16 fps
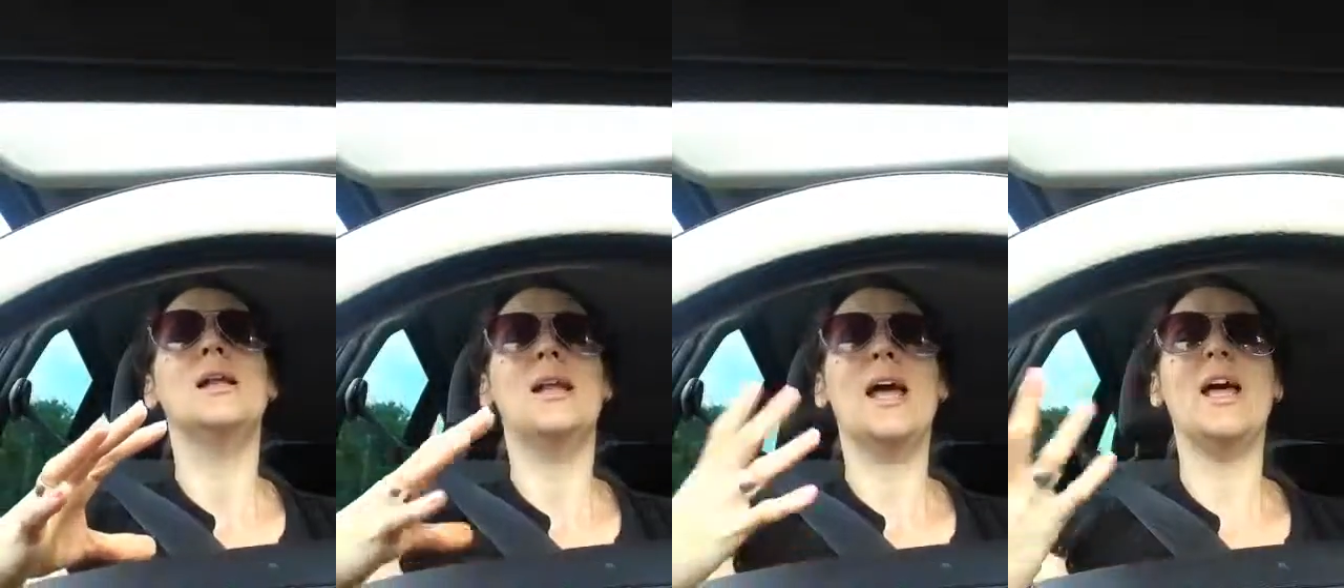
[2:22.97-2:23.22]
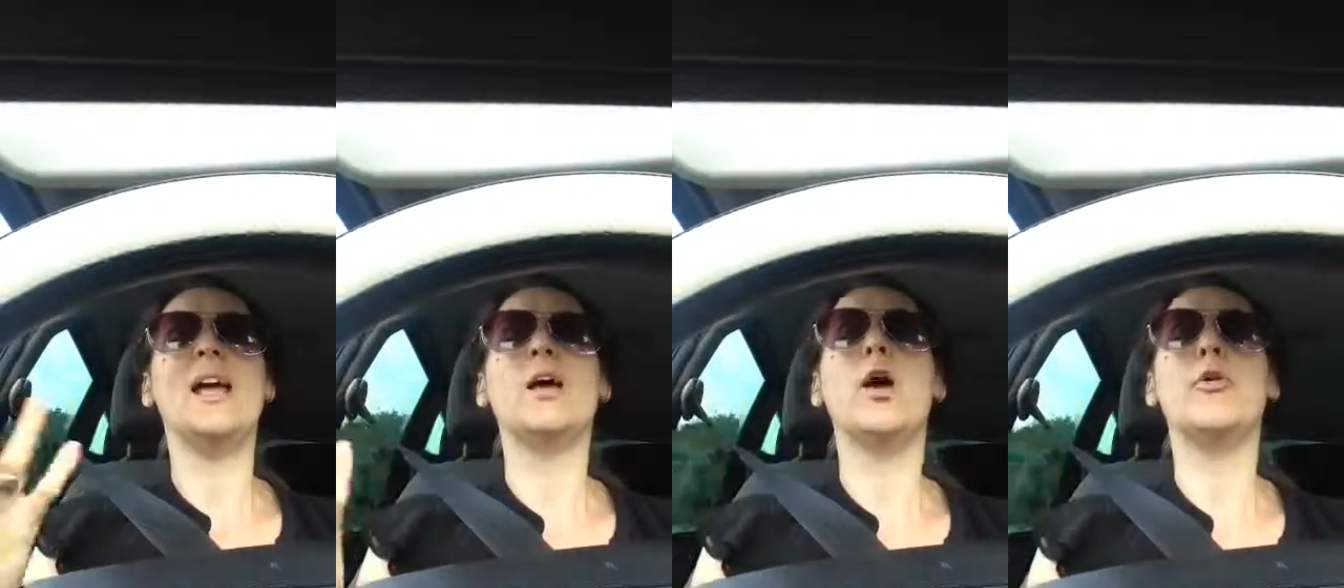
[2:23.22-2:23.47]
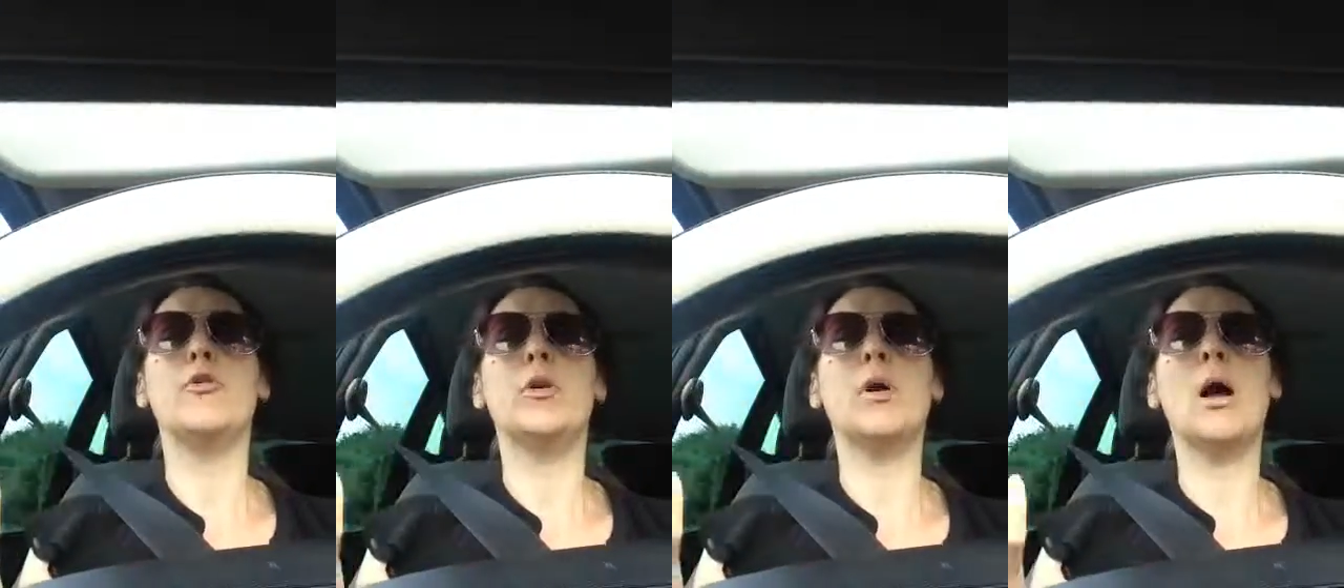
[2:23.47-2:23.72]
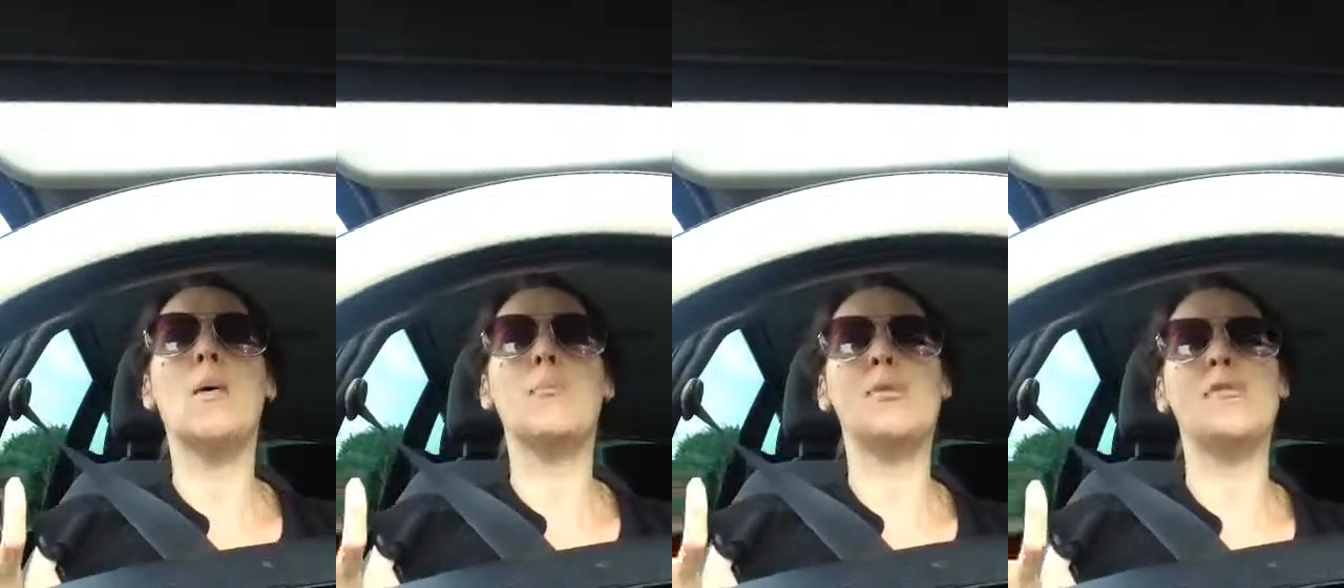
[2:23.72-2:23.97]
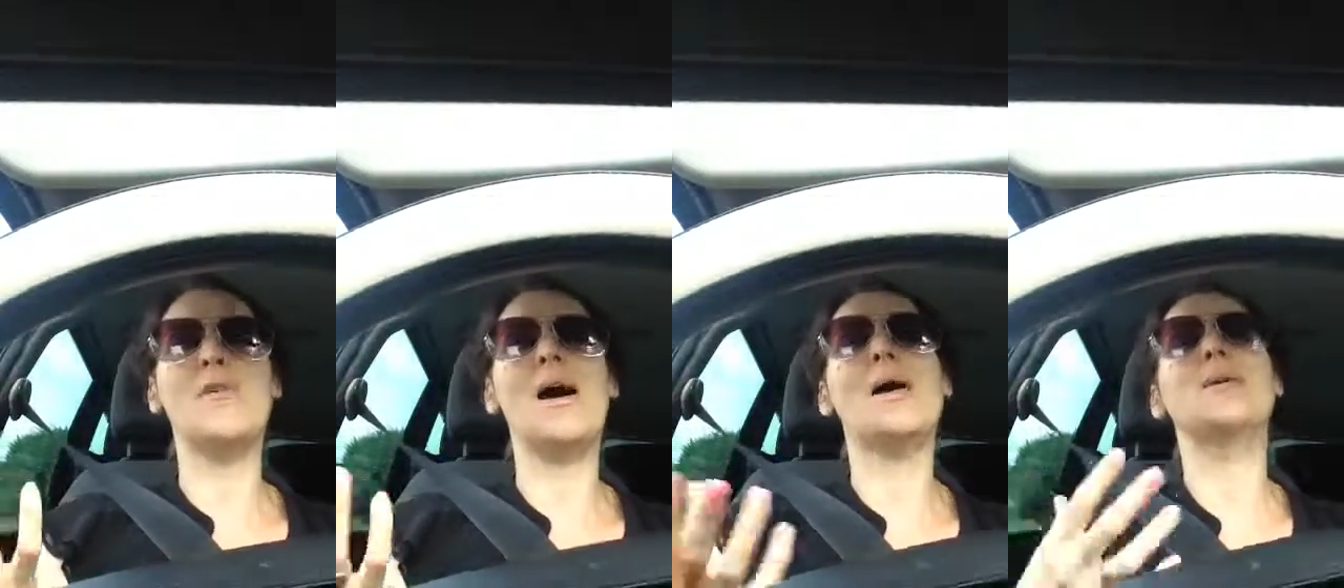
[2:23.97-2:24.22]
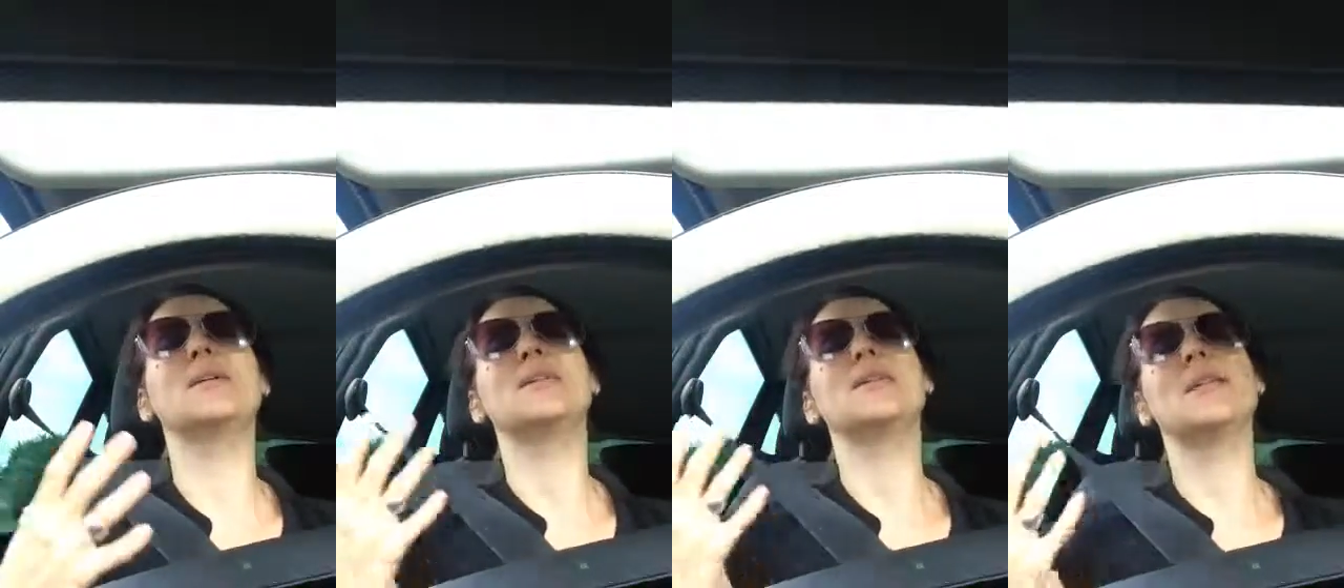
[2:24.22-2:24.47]
let it go for a couple of
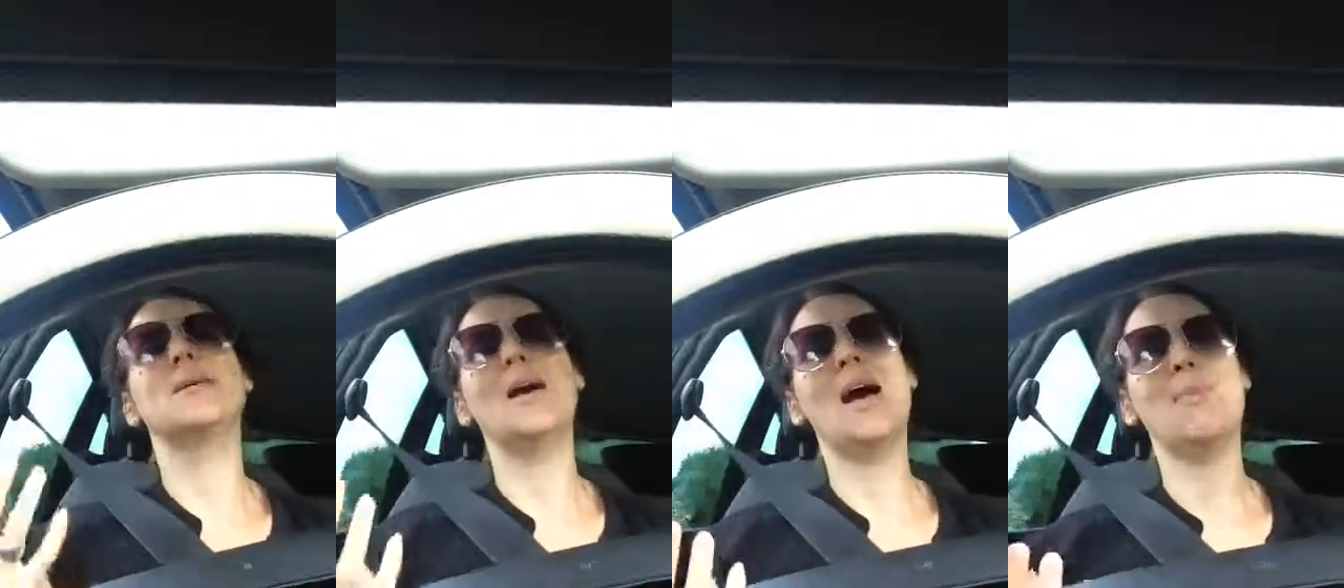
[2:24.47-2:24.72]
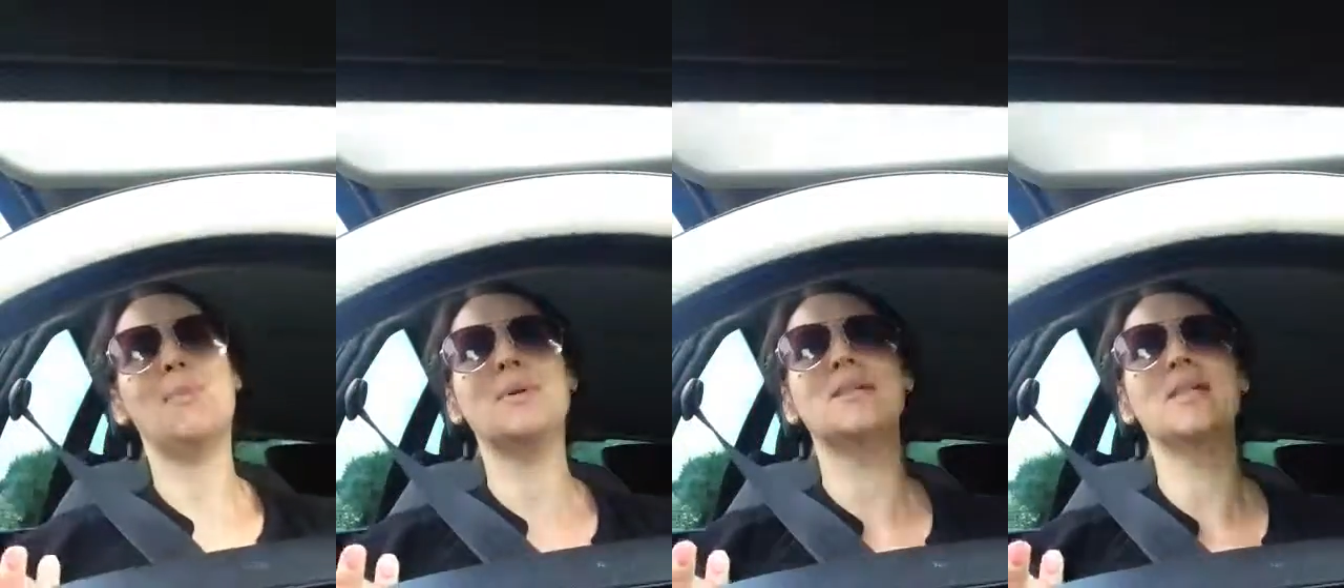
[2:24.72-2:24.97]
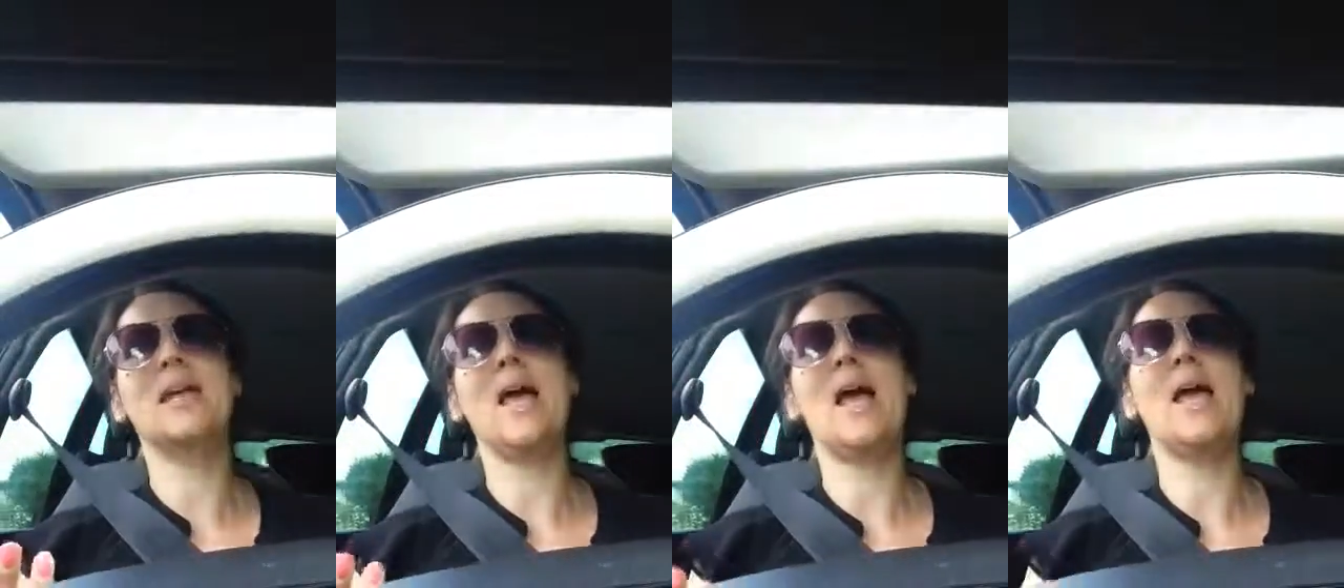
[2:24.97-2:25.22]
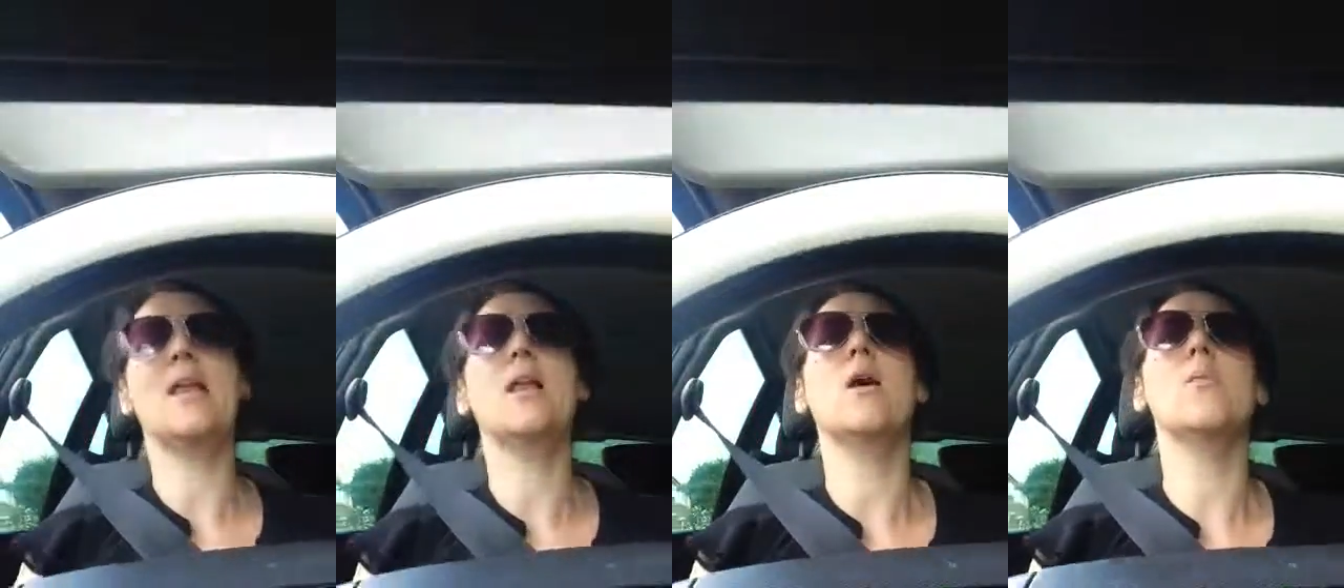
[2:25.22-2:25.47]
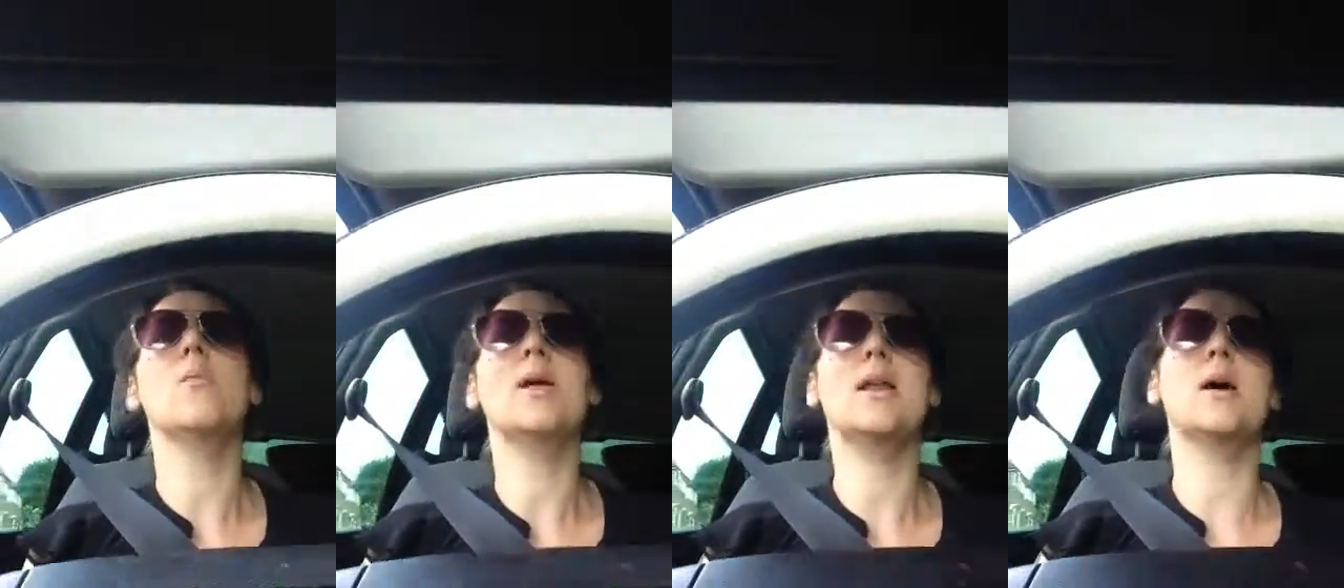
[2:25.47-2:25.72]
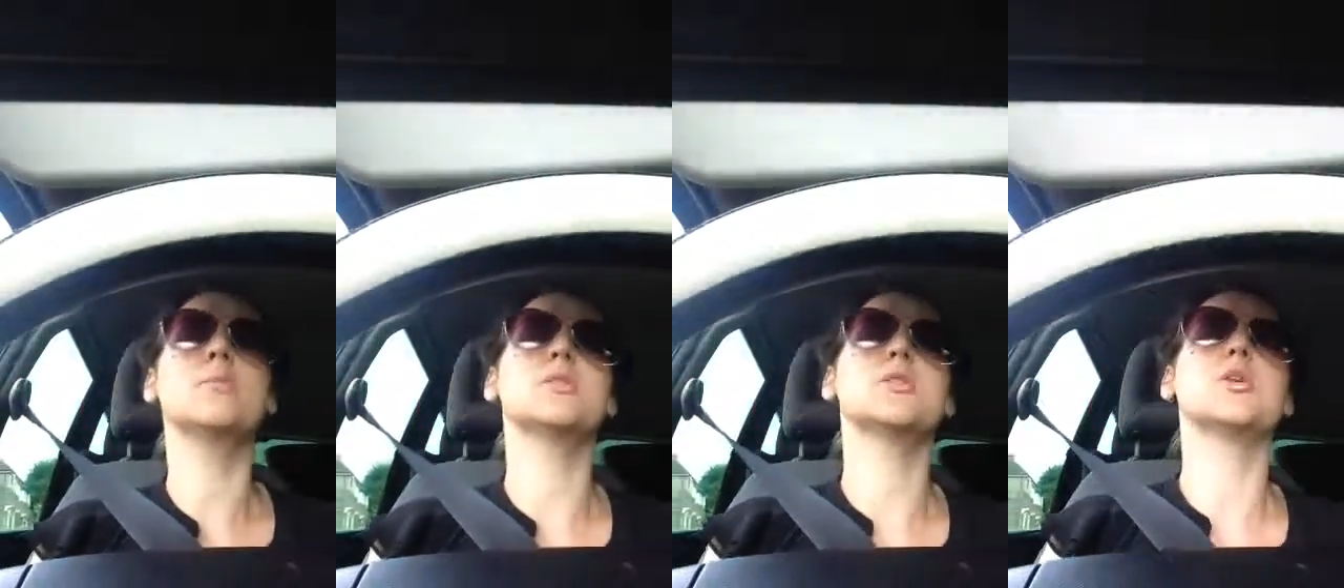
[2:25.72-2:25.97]
hours and it happened again and I went up